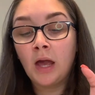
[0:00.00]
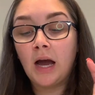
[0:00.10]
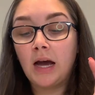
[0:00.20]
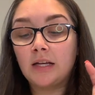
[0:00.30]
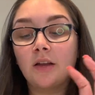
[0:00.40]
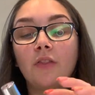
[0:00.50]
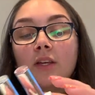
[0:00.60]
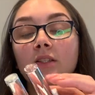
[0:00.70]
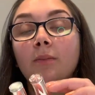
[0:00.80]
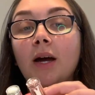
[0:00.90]
And
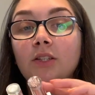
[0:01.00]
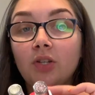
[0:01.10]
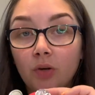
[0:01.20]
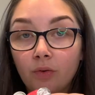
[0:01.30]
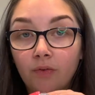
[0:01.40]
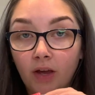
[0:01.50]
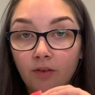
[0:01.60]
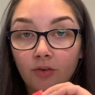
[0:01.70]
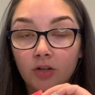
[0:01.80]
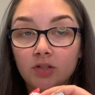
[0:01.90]
these are my two
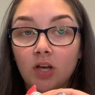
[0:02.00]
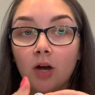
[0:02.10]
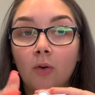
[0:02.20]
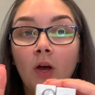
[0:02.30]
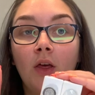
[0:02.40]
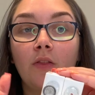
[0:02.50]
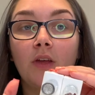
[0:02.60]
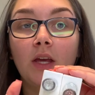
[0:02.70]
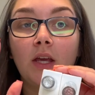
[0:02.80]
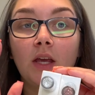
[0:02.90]
favourites. So
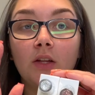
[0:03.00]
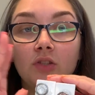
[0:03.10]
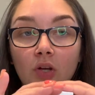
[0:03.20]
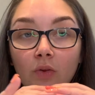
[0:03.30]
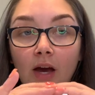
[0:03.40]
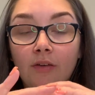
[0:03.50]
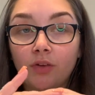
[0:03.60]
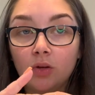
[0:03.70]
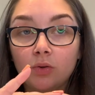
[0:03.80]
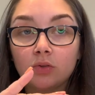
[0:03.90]
the two that I've
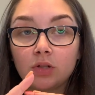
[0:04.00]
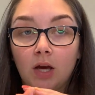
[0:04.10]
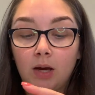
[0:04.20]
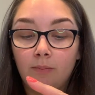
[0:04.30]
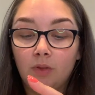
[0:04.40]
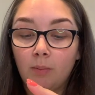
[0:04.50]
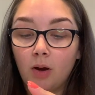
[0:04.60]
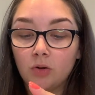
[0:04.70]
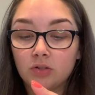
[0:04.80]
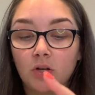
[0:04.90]
used the
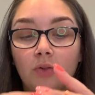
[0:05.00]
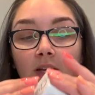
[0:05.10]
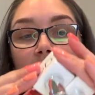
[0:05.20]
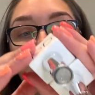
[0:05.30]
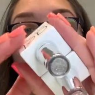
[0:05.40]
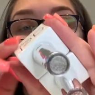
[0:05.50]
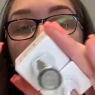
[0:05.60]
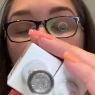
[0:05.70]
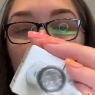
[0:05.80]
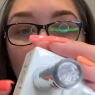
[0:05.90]
most, so this
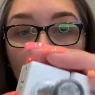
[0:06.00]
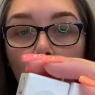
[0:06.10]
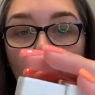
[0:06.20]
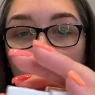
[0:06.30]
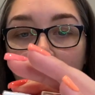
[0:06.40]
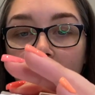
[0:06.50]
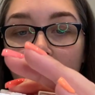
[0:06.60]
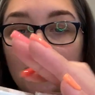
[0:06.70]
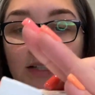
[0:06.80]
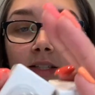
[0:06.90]
silver one
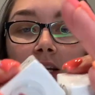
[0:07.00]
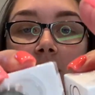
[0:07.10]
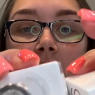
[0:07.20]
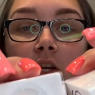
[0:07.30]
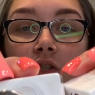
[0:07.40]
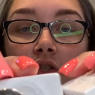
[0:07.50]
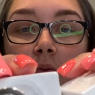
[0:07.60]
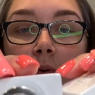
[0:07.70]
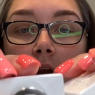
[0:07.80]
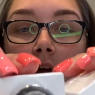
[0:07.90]
is
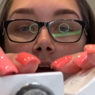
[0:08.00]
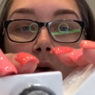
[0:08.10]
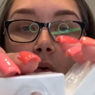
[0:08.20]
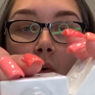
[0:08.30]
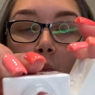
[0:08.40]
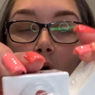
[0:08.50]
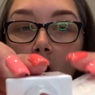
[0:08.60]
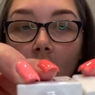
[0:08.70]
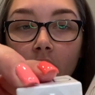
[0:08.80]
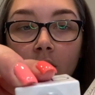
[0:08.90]

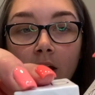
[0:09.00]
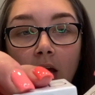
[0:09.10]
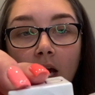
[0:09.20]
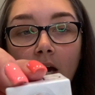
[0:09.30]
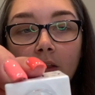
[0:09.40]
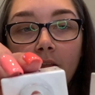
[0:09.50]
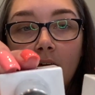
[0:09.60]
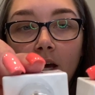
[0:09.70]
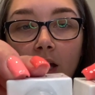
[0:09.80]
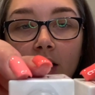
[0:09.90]
D001, and
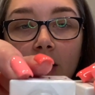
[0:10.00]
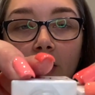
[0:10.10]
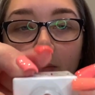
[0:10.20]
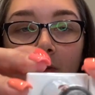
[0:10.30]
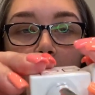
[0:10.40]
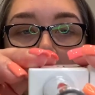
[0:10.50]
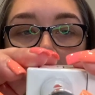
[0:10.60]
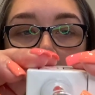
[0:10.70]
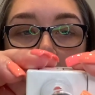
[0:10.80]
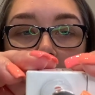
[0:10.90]
then the
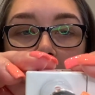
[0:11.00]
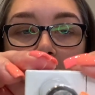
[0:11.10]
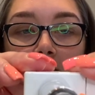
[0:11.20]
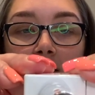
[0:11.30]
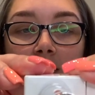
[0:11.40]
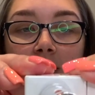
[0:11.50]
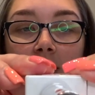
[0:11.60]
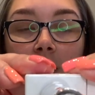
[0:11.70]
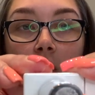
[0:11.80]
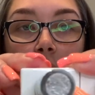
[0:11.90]
pink one is
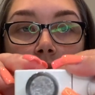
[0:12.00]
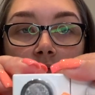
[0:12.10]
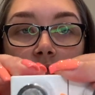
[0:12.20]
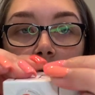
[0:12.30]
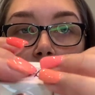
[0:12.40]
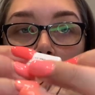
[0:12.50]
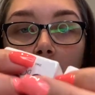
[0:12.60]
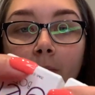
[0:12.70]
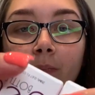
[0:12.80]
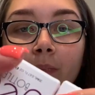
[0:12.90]
D014.